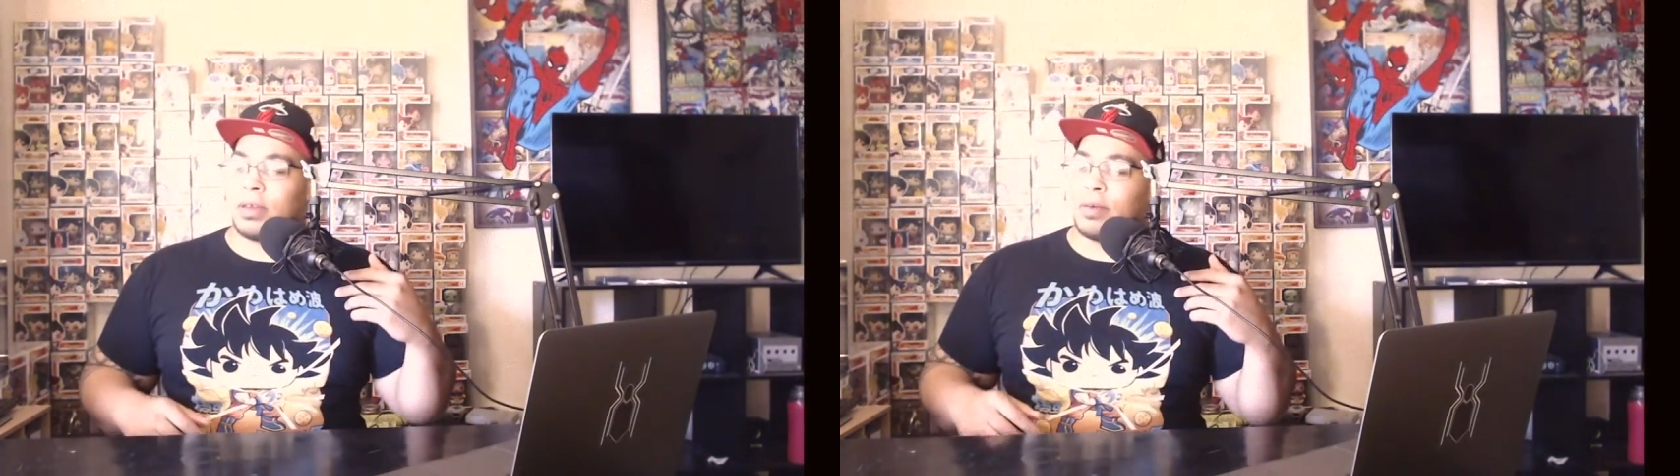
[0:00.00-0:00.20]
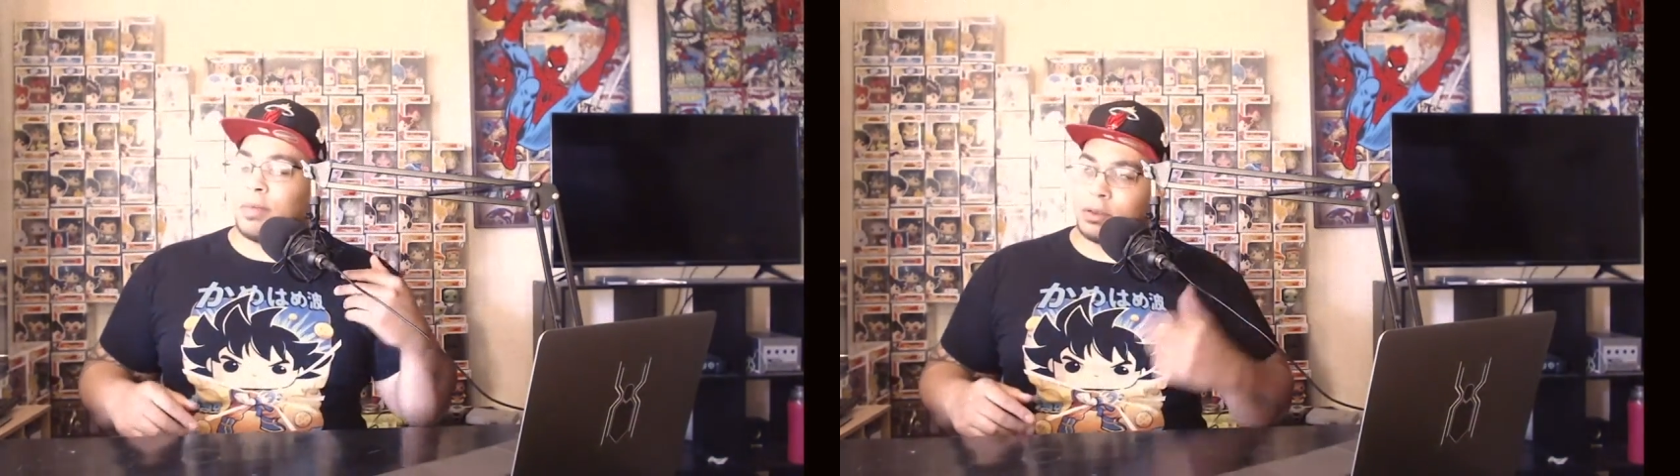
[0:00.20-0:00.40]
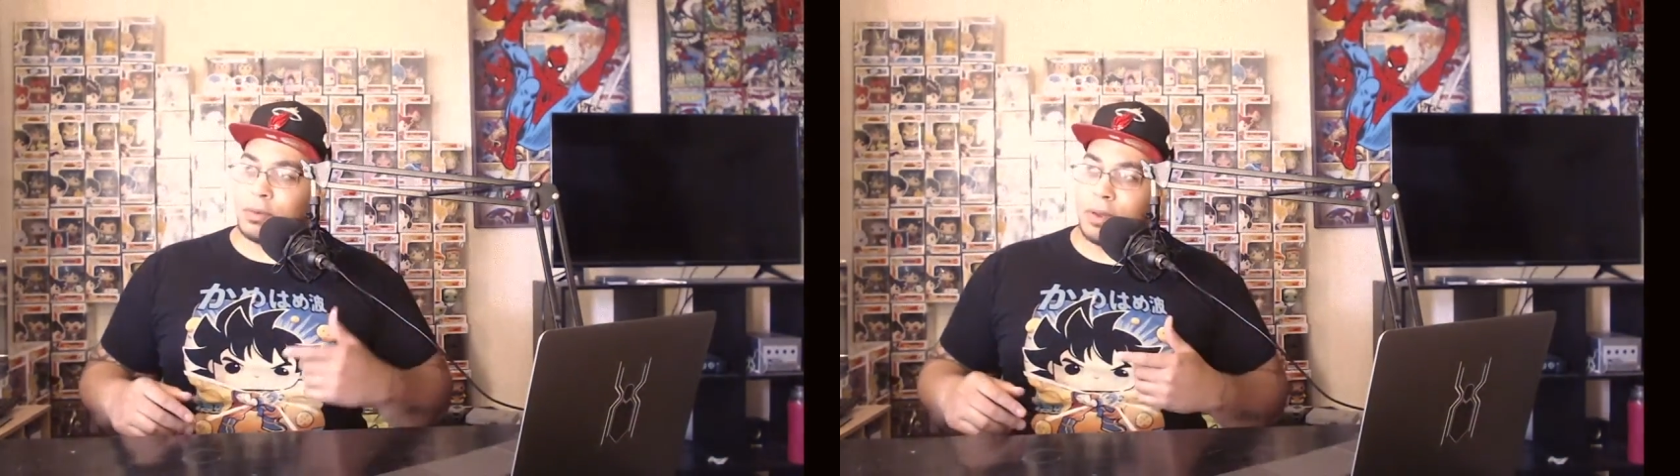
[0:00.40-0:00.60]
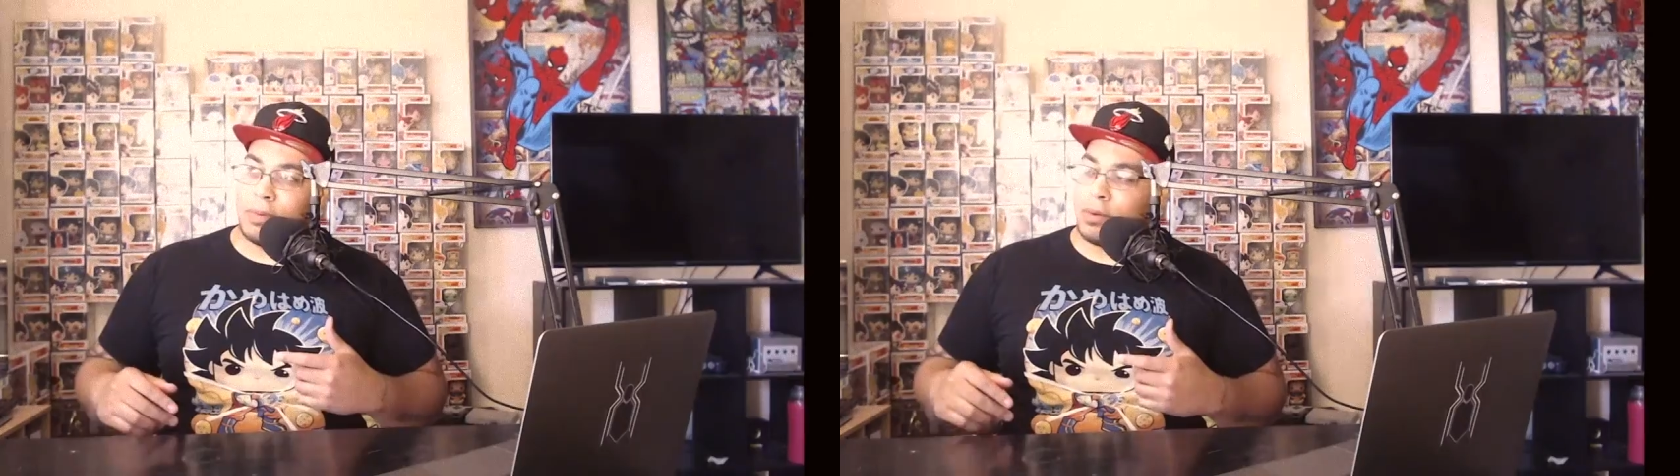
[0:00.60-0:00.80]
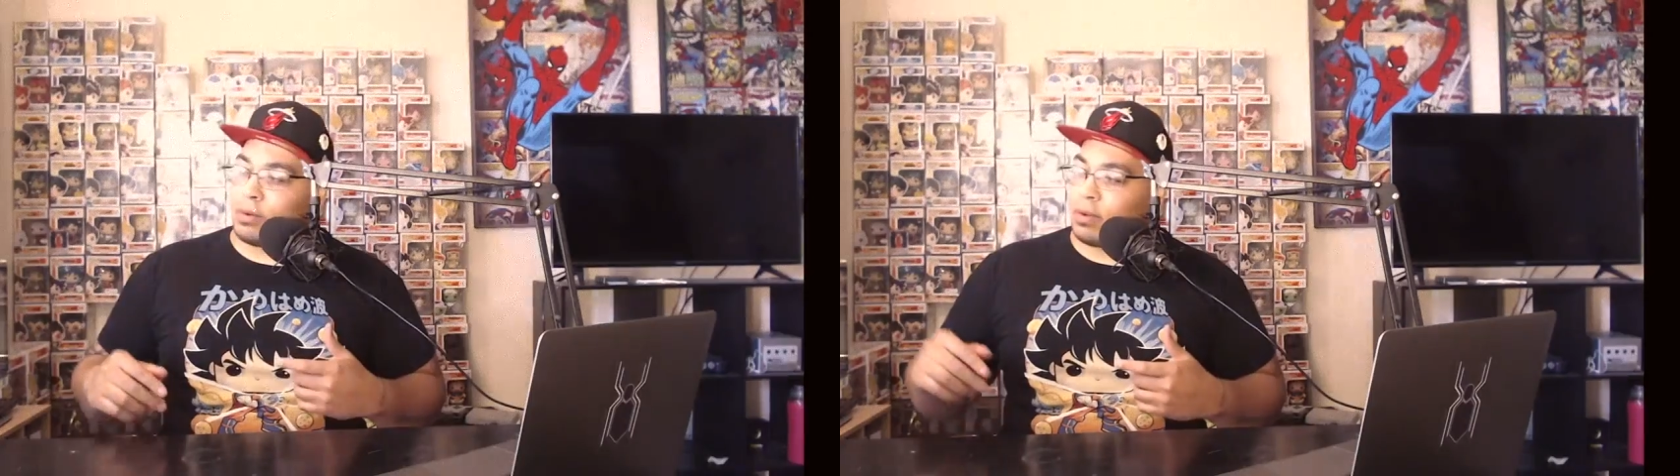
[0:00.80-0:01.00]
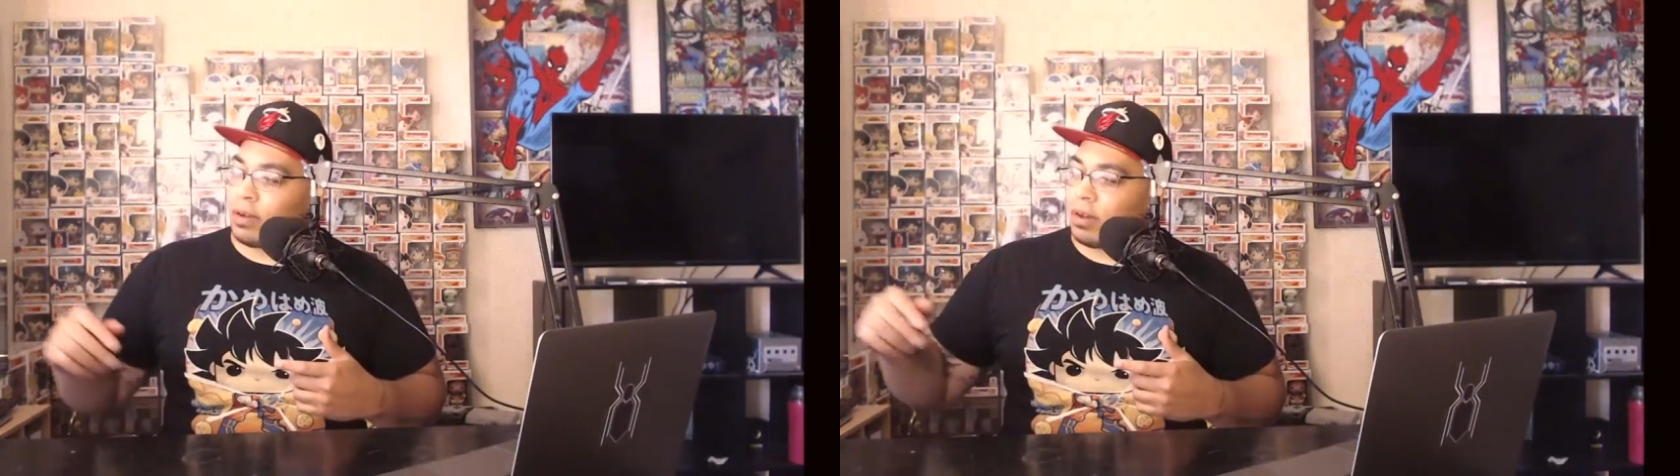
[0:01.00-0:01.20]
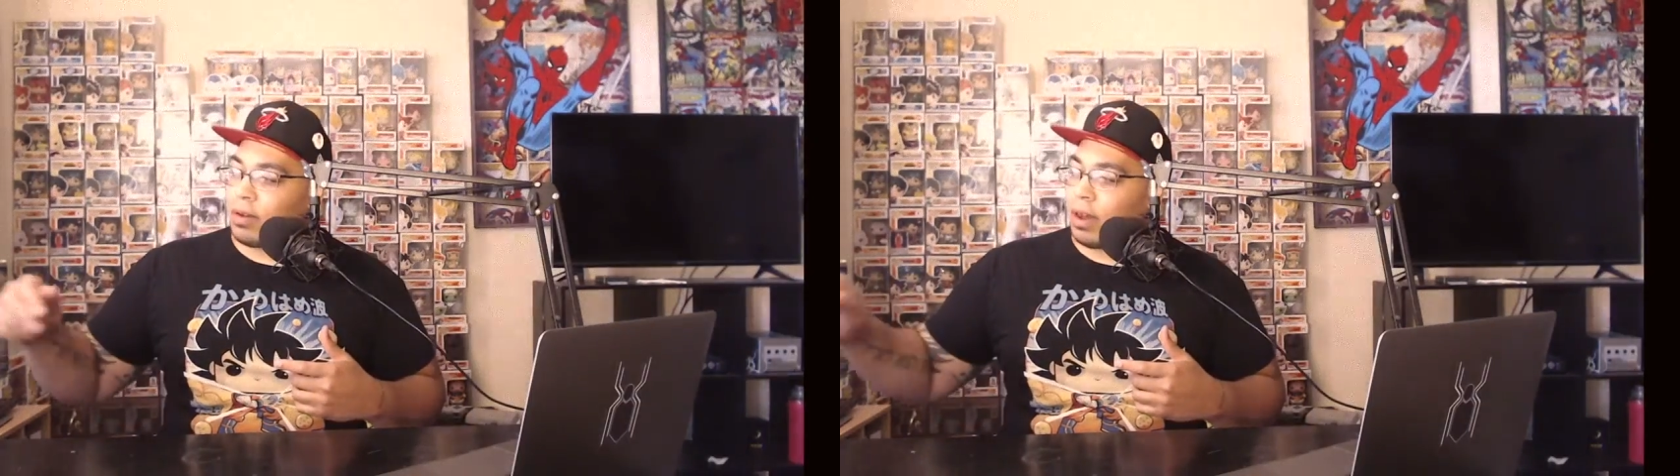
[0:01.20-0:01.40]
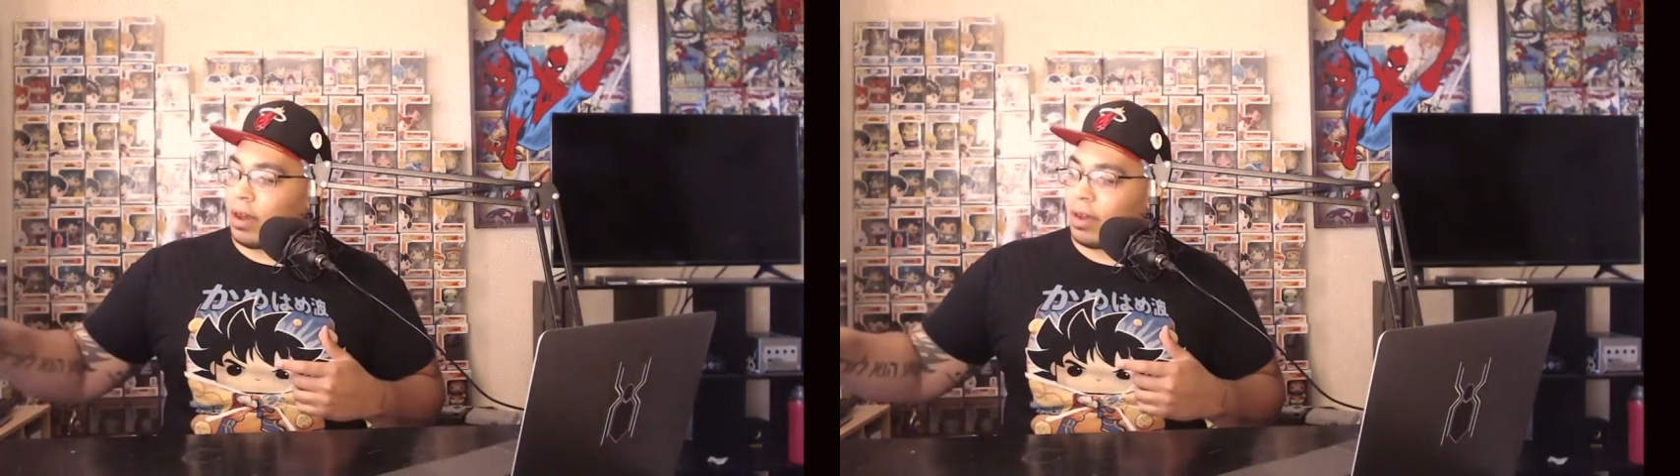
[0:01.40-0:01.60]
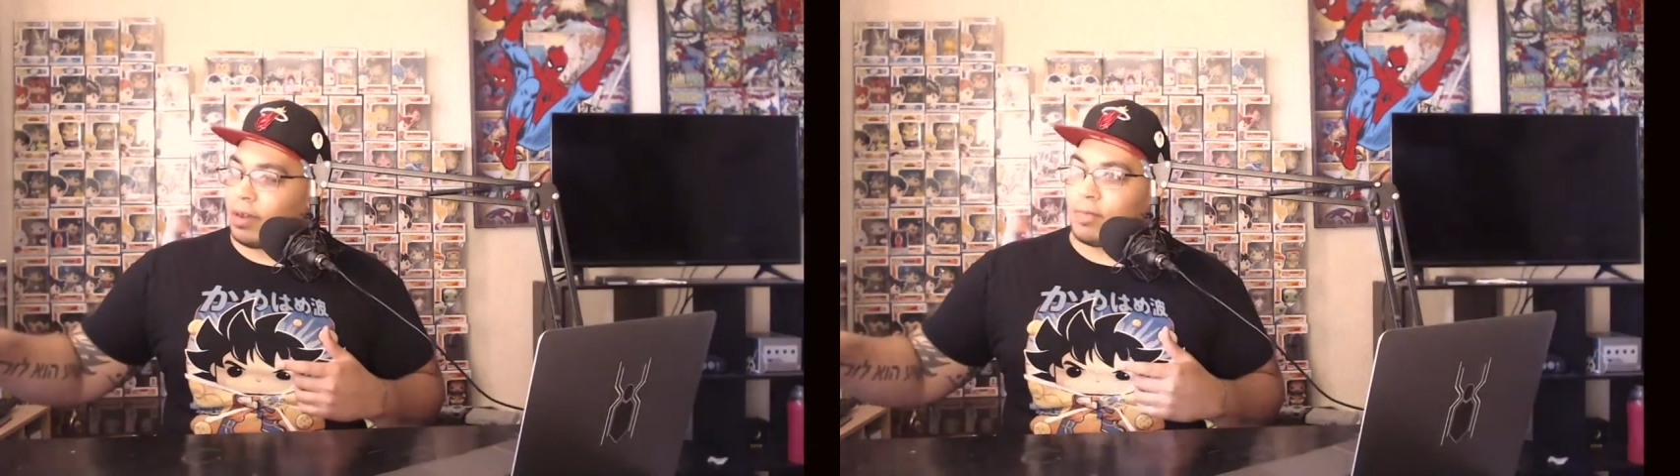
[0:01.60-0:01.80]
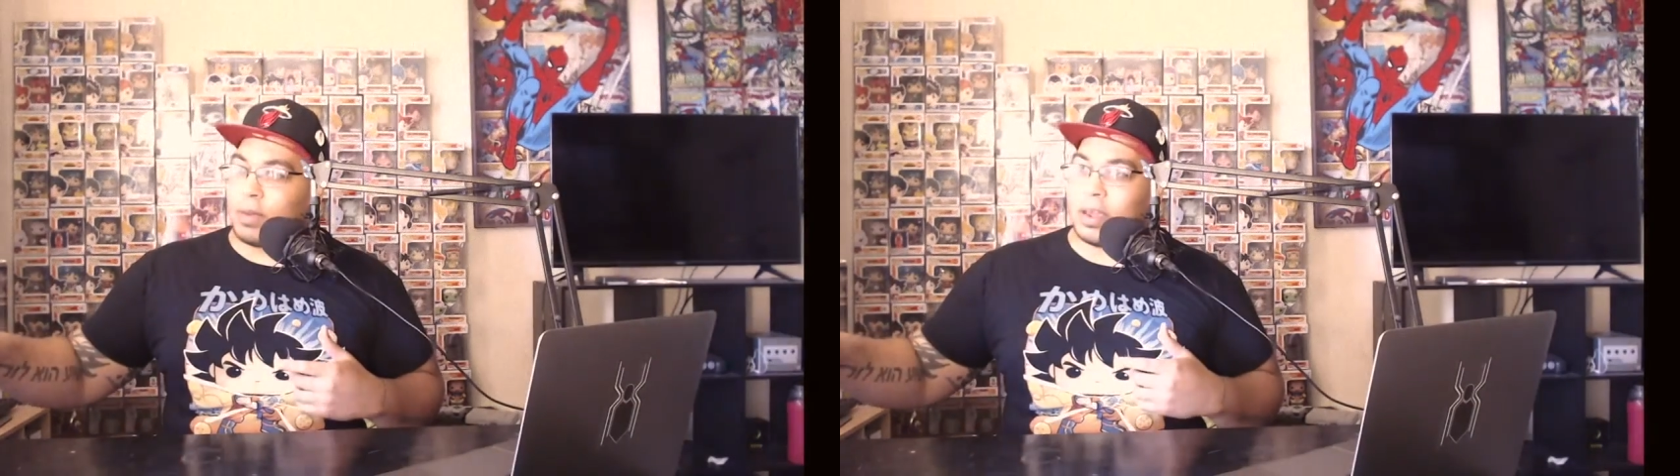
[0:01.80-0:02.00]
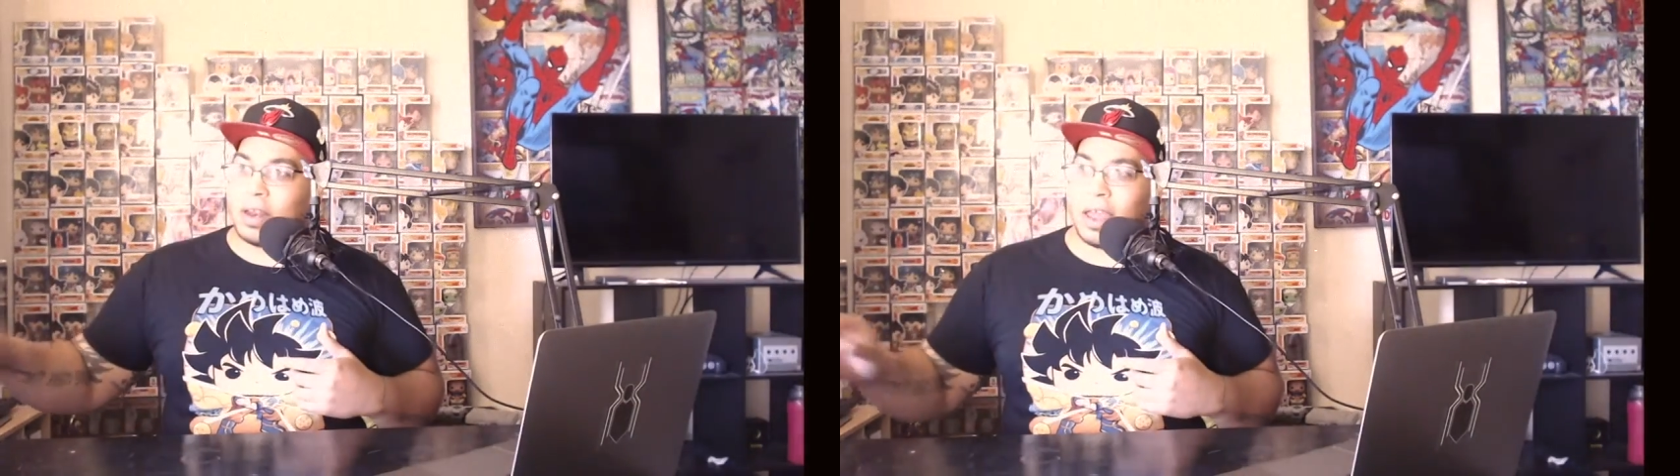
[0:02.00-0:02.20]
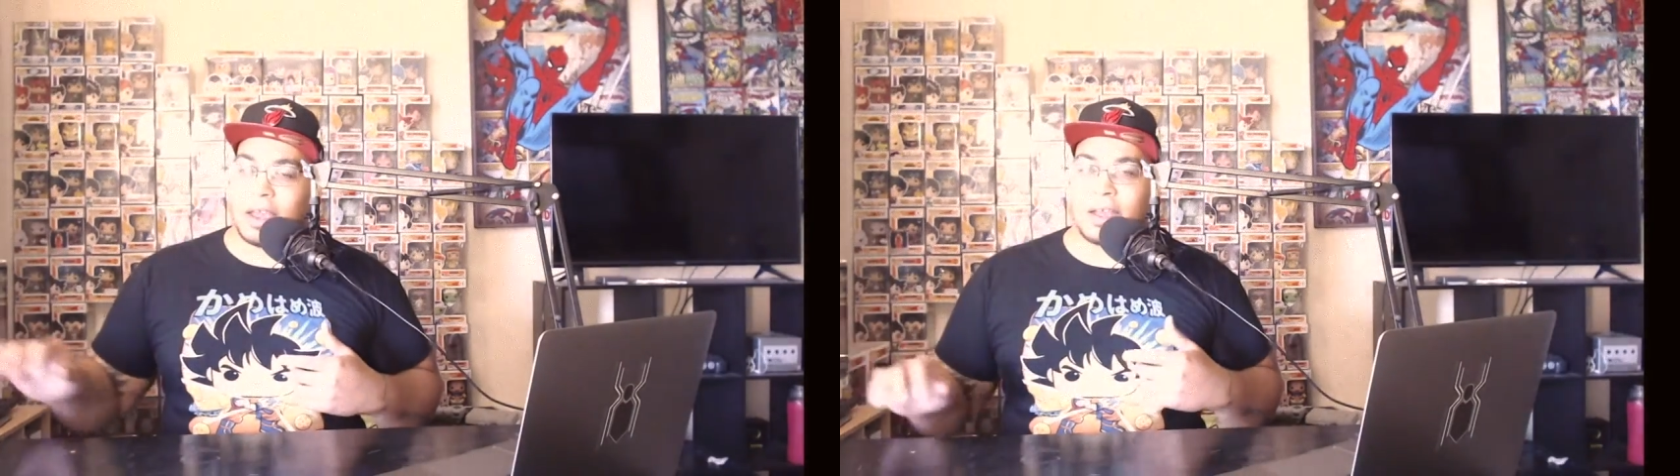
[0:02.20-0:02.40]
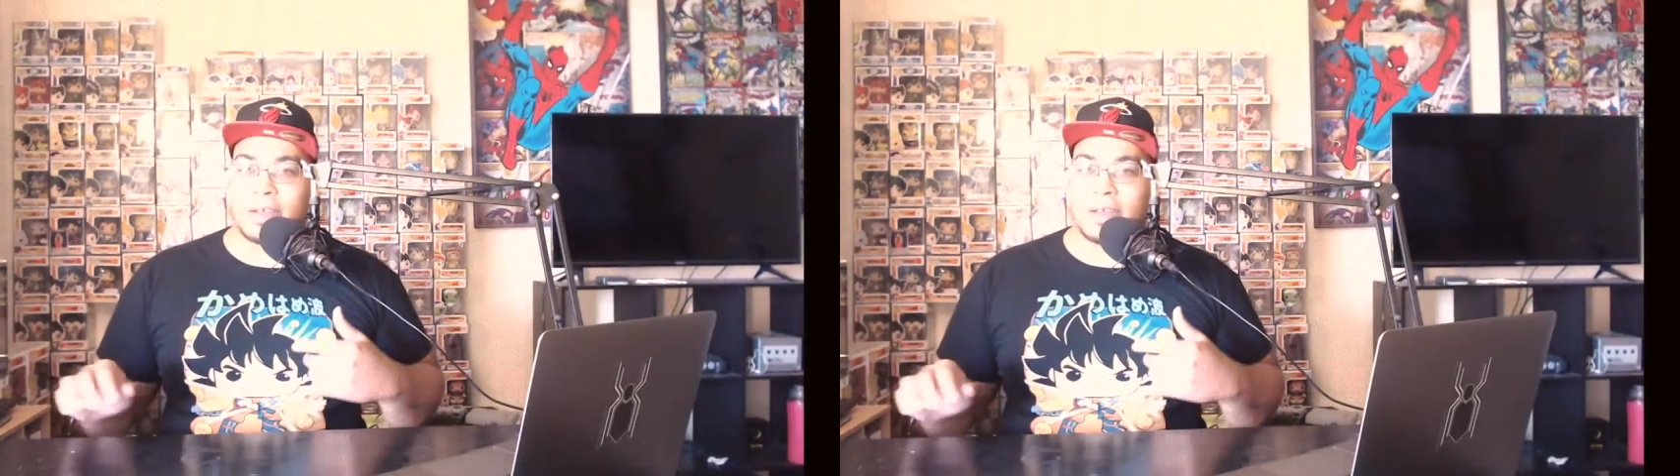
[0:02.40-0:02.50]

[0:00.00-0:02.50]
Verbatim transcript: Most people uh, have been like